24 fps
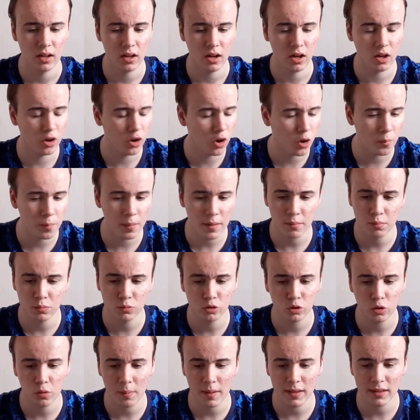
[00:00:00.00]
A lot of people
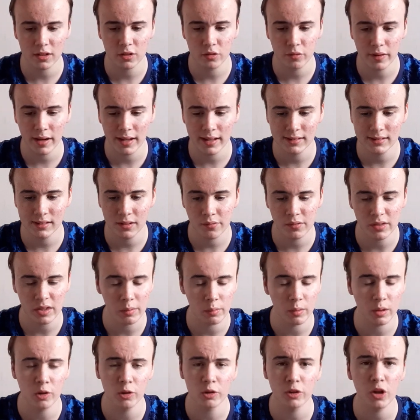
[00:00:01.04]
talk about the creativity.
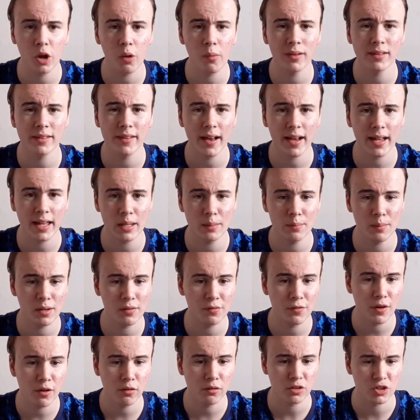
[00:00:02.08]
We've got no attacking
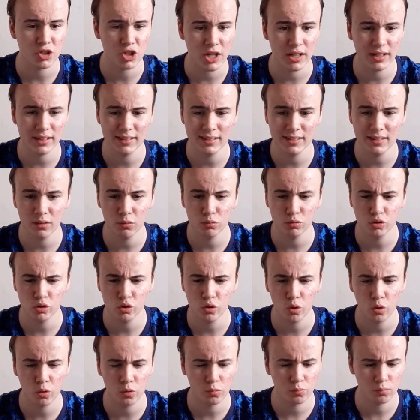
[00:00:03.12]
midfielders, yet he still
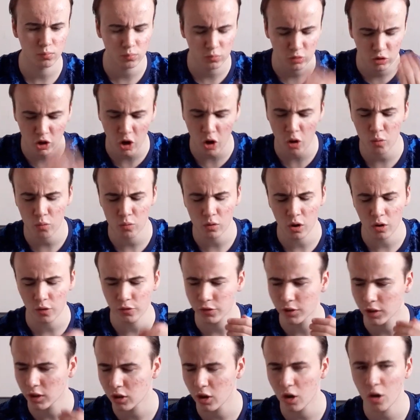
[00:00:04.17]
scored goal
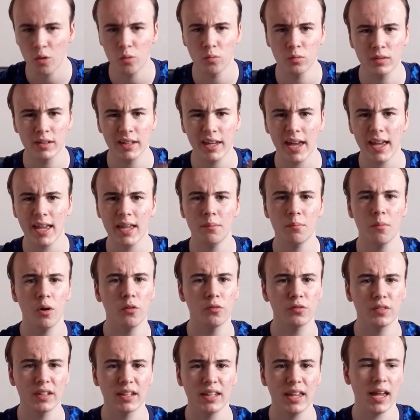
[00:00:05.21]
after goal, game
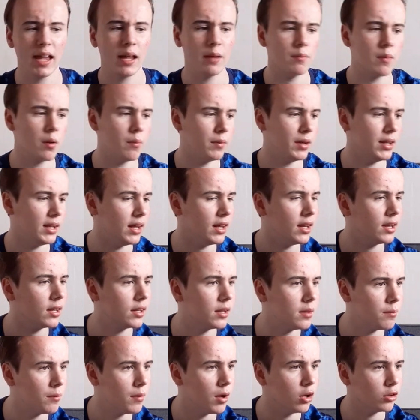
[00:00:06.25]
after game, when we needed
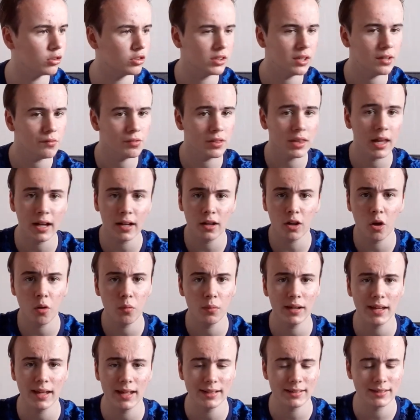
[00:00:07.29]
him most. Even that goal
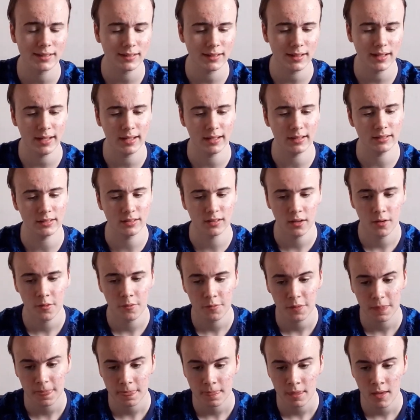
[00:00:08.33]
against Leeds,
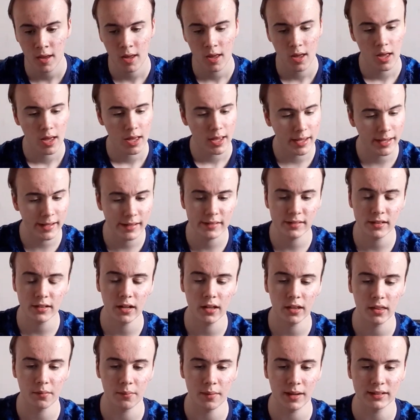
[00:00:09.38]
he's
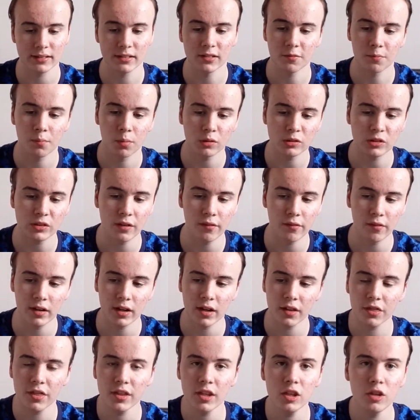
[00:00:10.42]
another massive positive. And
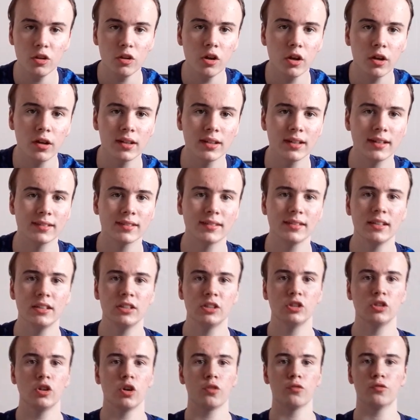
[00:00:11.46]
I think you look at this
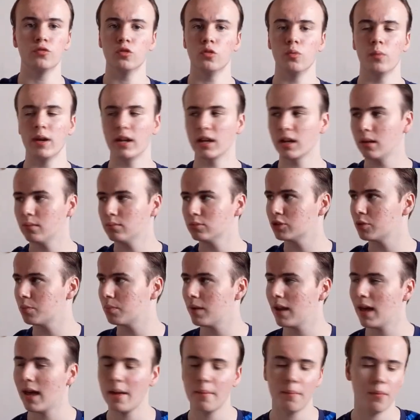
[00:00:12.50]
season overall when it comes to
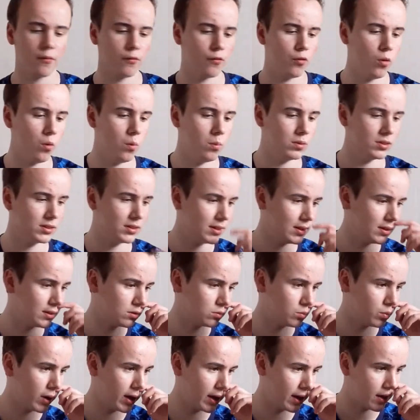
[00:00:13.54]
player performances
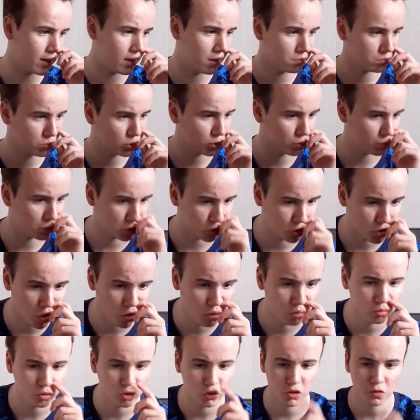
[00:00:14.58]
and when it comes to
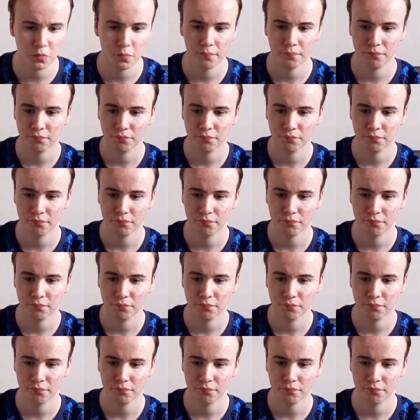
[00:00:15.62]
results